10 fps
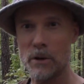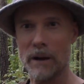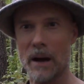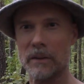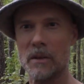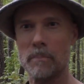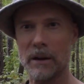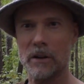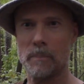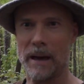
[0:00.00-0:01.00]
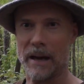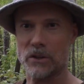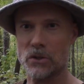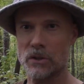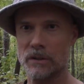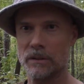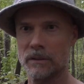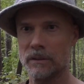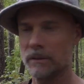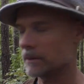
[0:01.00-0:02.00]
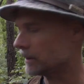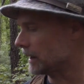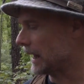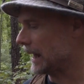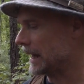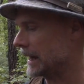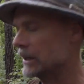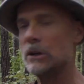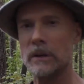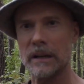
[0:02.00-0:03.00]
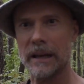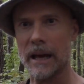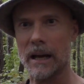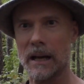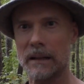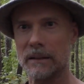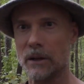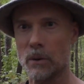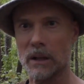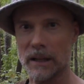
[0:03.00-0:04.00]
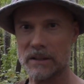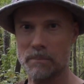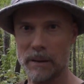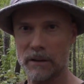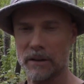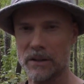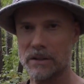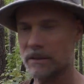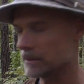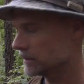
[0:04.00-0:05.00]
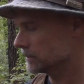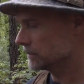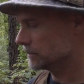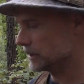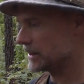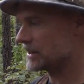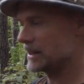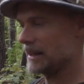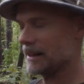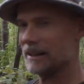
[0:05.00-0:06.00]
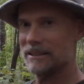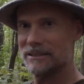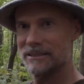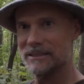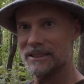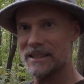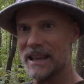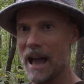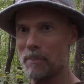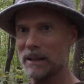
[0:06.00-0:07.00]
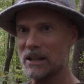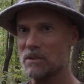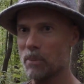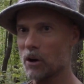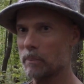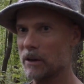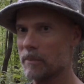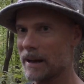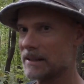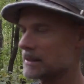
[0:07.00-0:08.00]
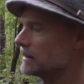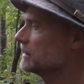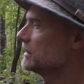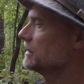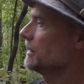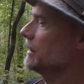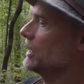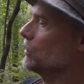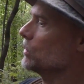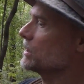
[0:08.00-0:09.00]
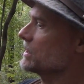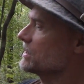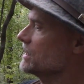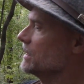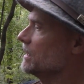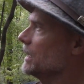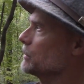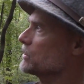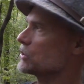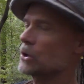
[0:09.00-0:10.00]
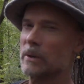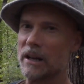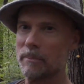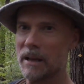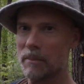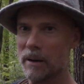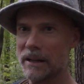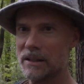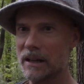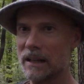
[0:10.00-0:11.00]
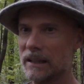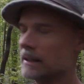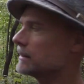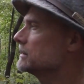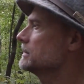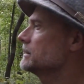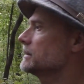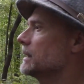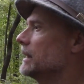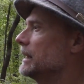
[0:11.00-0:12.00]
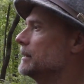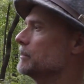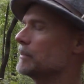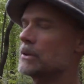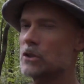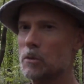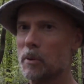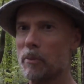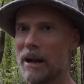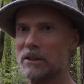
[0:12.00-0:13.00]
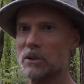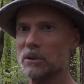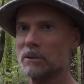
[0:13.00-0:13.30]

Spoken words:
you're out in the berry patch and you need to collect some berries. Well, this is the Appalachian bark berry basket that I was shown how to make by Doug Elliott. Super practical